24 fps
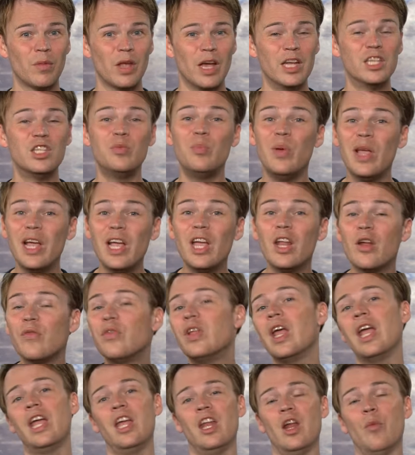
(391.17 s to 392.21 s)
And speaking of
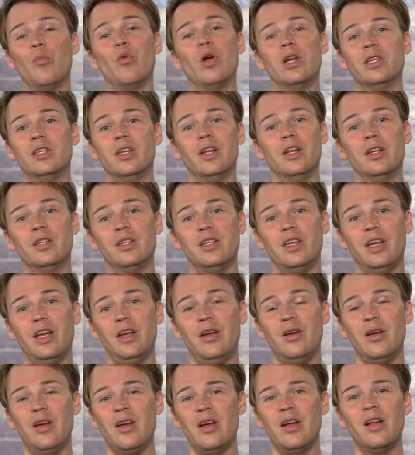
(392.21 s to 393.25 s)
taking up residency,
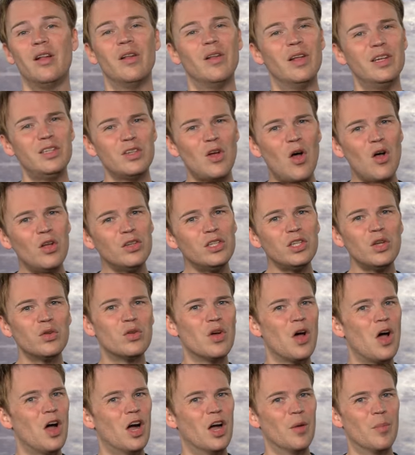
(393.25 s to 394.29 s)
let's also
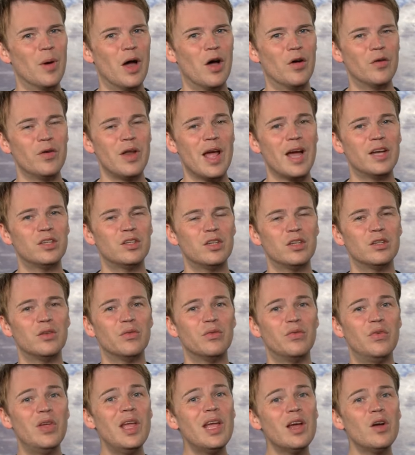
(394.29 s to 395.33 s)
talk about NASA's
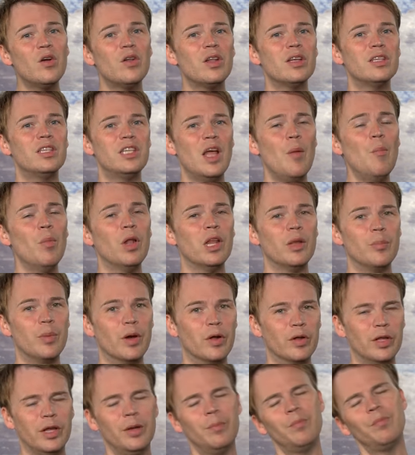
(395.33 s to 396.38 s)
Vehicle Assembly
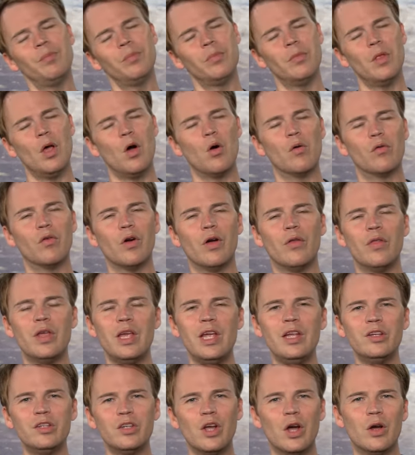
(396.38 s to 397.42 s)
Building over on the
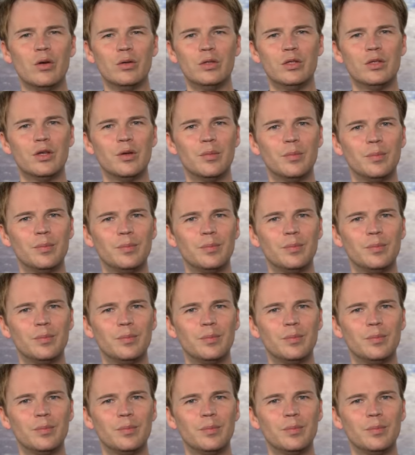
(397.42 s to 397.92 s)
East Coast.